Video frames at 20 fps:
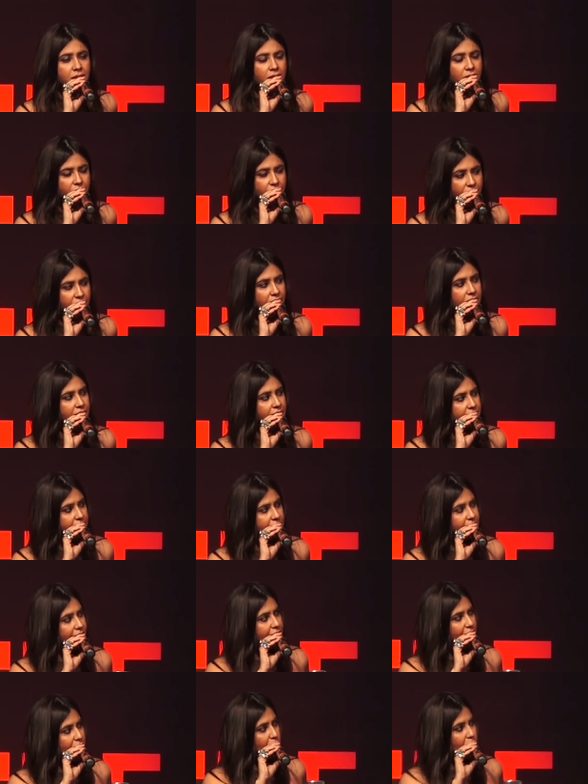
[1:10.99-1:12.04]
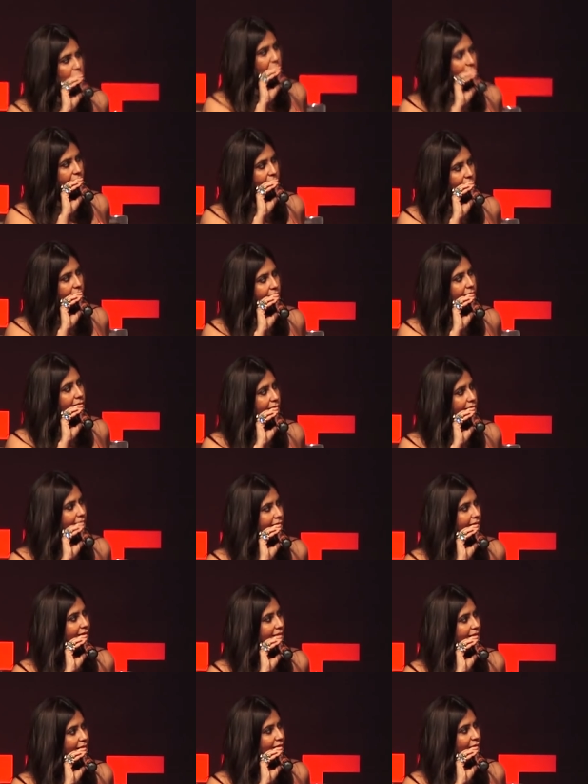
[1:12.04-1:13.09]
Convenience is the key word here.
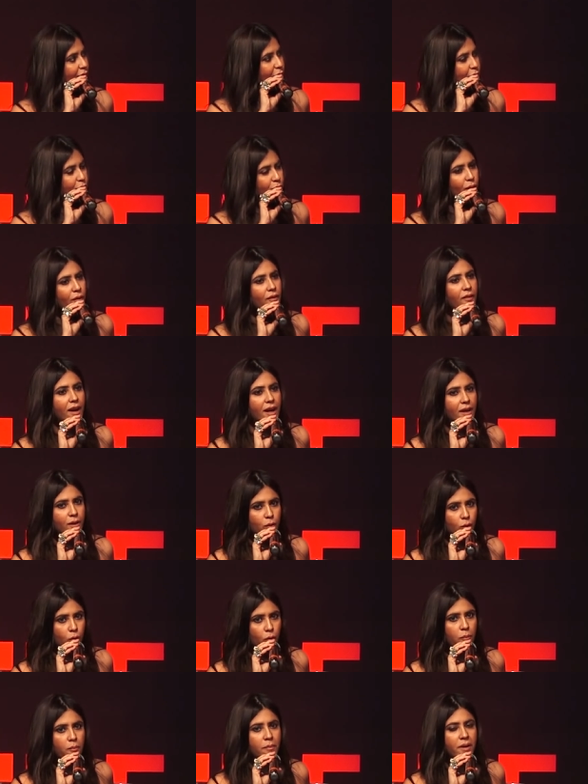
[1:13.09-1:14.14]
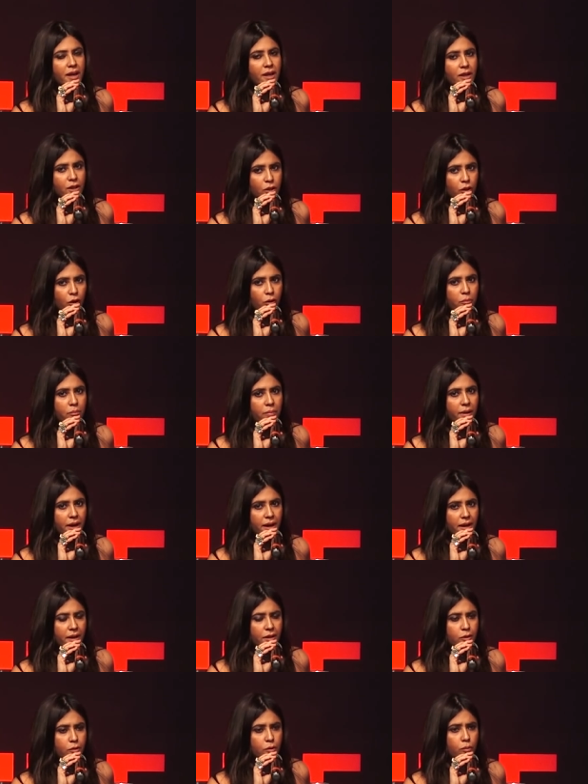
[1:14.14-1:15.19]
Mm. You're at home, in your
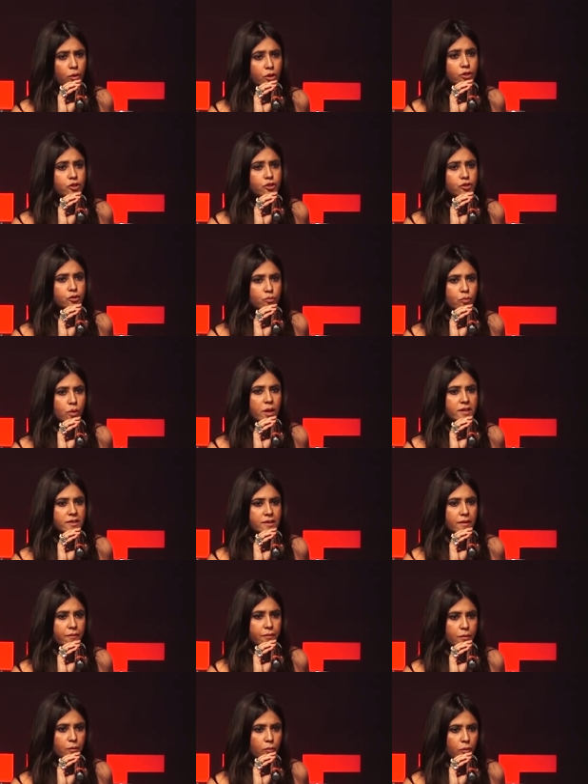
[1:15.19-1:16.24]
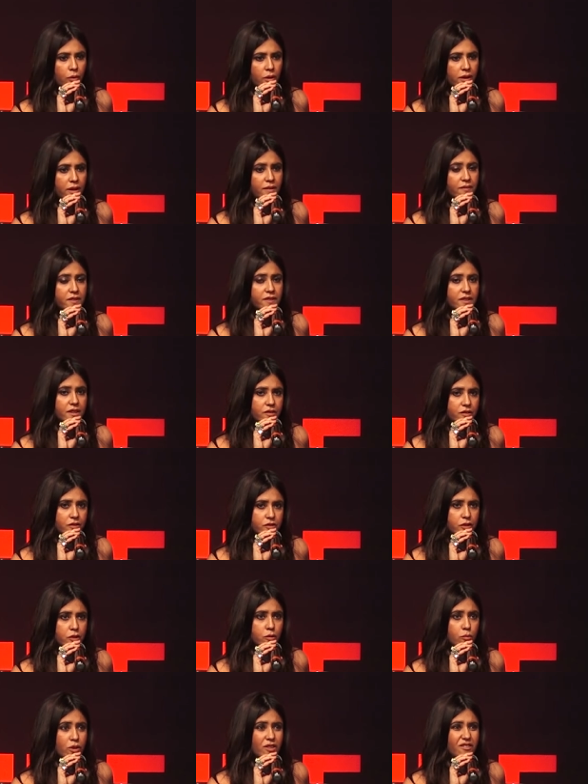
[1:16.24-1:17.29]
bed, you'll watch two hours if you want. If it's
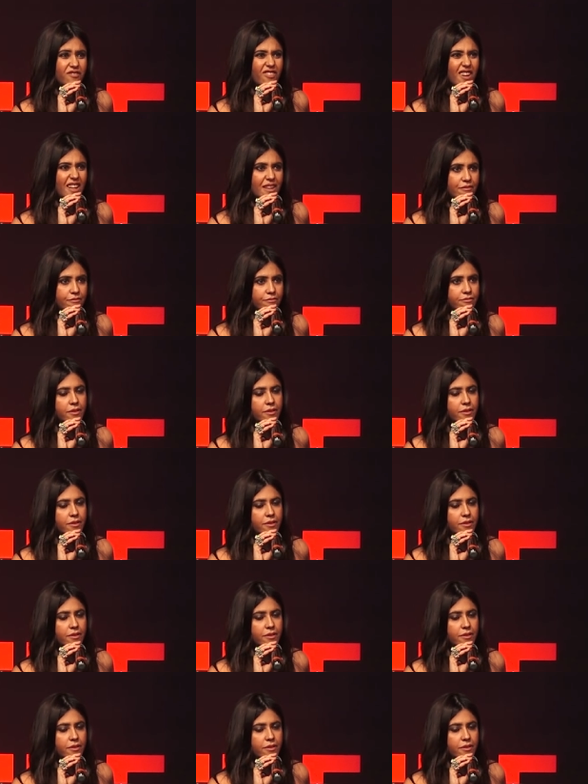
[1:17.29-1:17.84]
interesting, you watch five.